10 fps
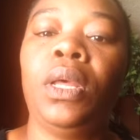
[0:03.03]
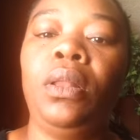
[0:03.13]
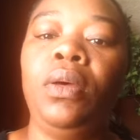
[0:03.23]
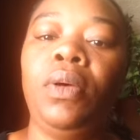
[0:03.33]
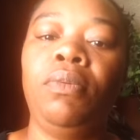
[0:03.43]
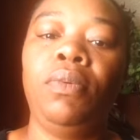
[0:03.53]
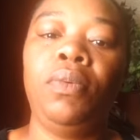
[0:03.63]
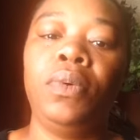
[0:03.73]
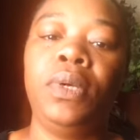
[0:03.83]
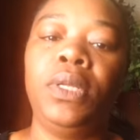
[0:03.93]
Hello
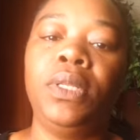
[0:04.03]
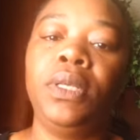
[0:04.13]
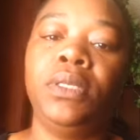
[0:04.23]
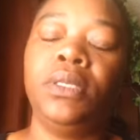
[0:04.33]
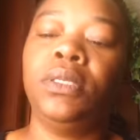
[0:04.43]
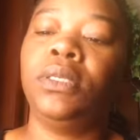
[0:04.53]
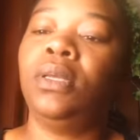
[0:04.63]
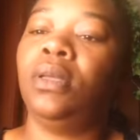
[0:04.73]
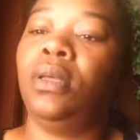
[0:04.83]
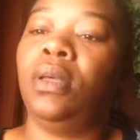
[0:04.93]
everyone, this is
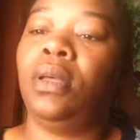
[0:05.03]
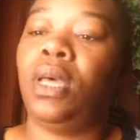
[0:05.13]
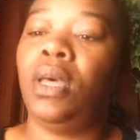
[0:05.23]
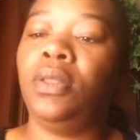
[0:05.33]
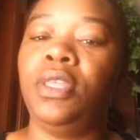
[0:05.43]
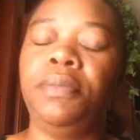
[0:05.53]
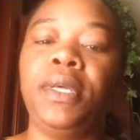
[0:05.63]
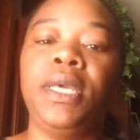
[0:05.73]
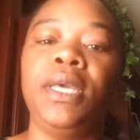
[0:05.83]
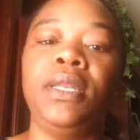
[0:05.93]
Healthy
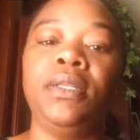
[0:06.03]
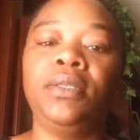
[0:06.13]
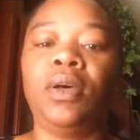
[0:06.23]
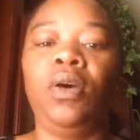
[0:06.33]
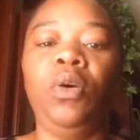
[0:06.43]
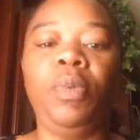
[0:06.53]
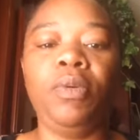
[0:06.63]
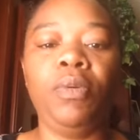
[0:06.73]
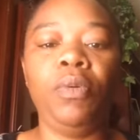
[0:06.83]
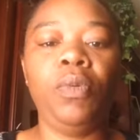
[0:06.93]
Beginnings. I hope
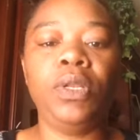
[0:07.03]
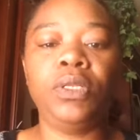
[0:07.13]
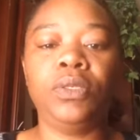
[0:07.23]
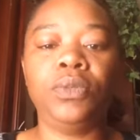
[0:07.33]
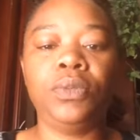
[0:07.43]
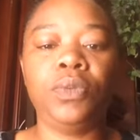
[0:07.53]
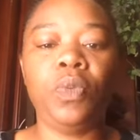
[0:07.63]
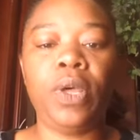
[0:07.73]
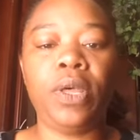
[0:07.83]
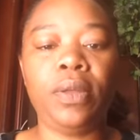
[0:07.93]
everyone is doing
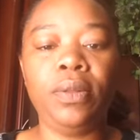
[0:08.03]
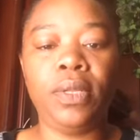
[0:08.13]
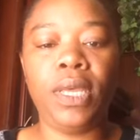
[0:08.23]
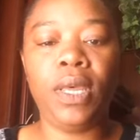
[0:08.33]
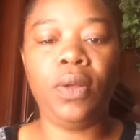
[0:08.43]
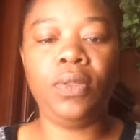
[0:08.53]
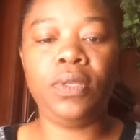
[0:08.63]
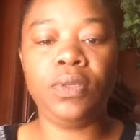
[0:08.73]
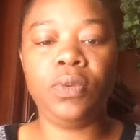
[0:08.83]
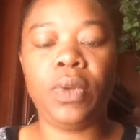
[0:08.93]
well and your health
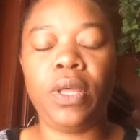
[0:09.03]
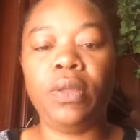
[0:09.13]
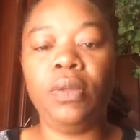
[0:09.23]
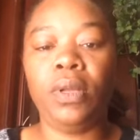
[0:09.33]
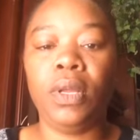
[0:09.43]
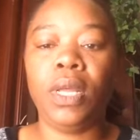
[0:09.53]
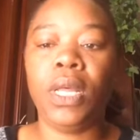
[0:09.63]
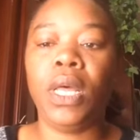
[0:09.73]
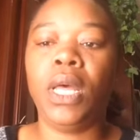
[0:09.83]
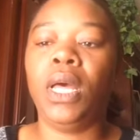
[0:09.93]
is well.
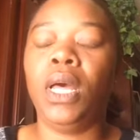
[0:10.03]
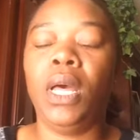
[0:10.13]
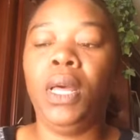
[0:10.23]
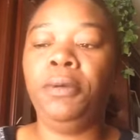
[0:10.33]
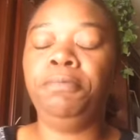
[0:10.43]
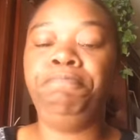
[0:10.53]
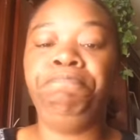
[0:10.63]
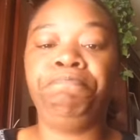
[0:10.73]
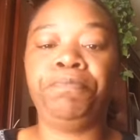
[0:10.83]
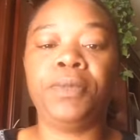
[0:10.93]
Um,
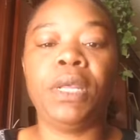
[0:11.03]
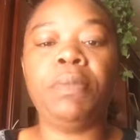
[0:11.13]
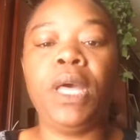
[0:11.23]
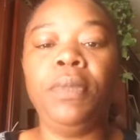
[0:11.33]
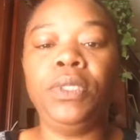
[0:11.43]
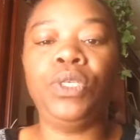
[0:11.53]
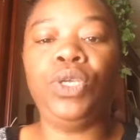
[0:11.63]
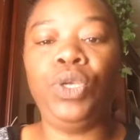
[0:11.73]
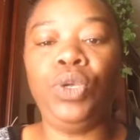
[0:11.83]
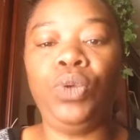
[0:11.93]
I'm coming to
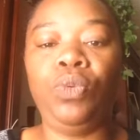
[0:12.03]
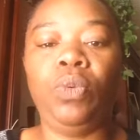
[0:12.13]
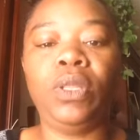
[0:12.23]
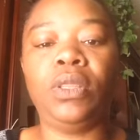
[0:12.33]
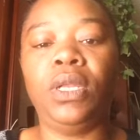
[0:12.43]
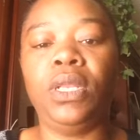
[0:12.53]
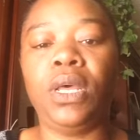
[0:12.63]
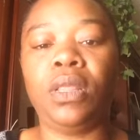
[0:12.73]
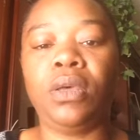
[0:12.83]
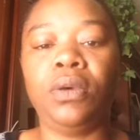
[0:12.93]
you with
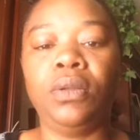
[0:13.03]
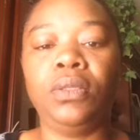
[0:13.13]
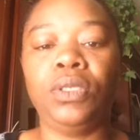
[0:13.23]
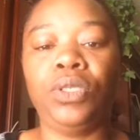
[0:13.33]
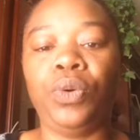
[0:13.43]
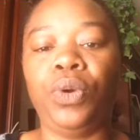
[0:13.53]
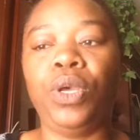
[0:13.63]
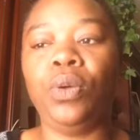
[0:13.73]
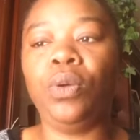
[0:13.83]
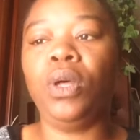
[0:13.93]
another
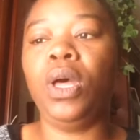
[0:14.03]
tutorial